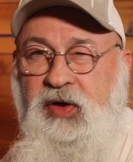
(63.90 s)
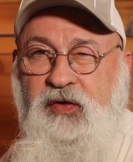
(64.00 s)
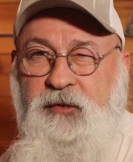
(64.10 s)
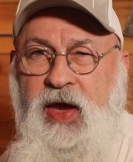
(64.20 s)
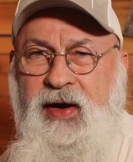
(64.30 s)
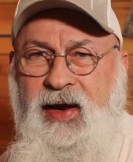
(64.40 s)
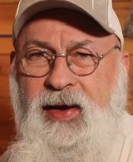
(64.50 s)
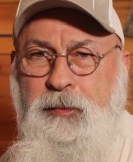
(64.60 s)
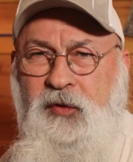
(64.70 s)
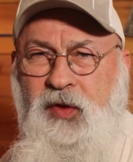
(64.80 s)
because I've had a
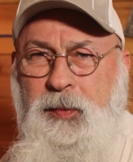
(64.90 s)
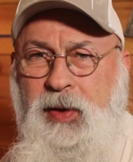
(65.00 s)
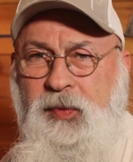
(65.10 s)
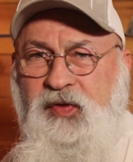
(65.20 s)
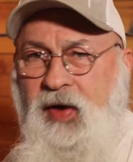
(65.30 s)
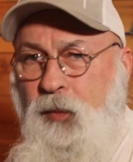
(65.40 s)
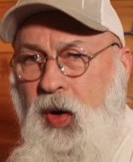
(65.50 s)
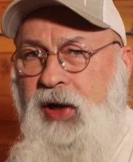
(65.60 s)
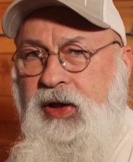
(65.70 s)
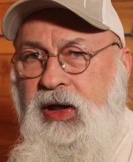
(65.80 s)
handful of people say,
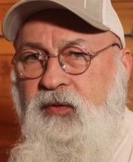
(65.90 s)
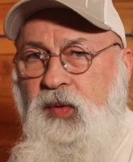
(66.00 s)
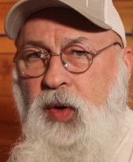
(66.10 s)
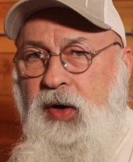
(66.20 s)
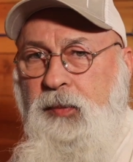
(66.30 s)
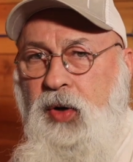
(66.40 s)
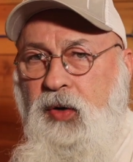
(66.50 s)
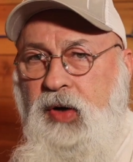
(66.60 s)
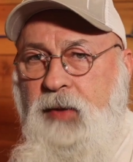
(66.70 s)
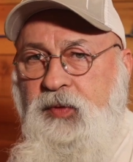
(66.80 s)
why do you even want to
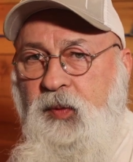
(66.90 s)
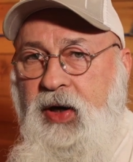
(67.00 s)
program your